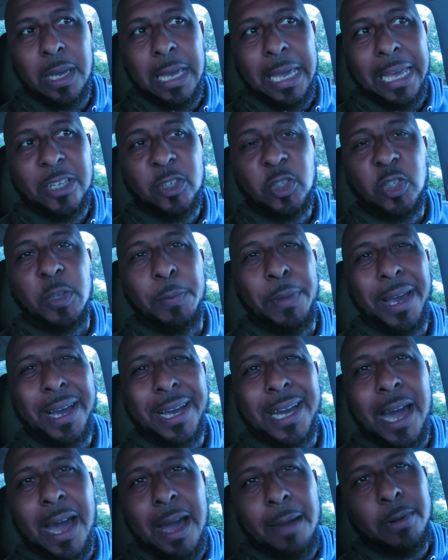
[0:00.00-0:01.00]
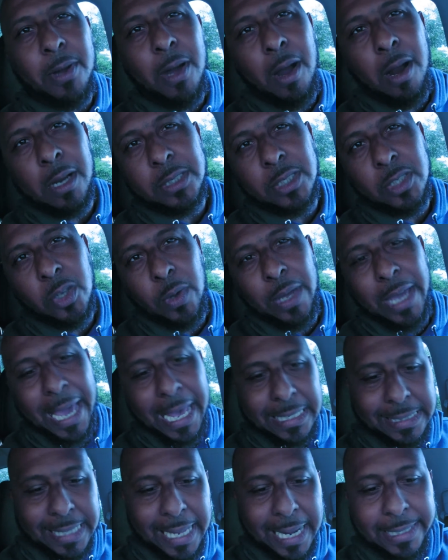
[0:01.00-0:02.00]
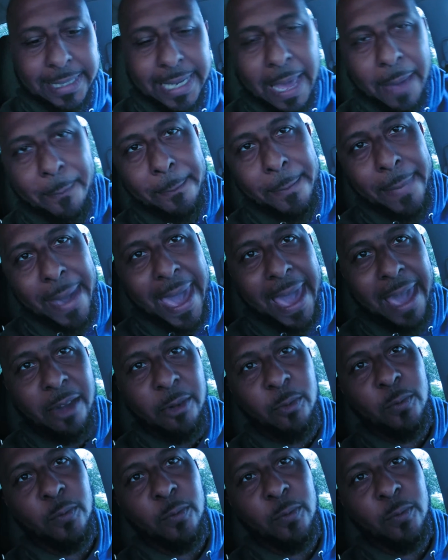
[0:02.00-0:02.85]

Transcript: It used to be a cop car, so it has like that mat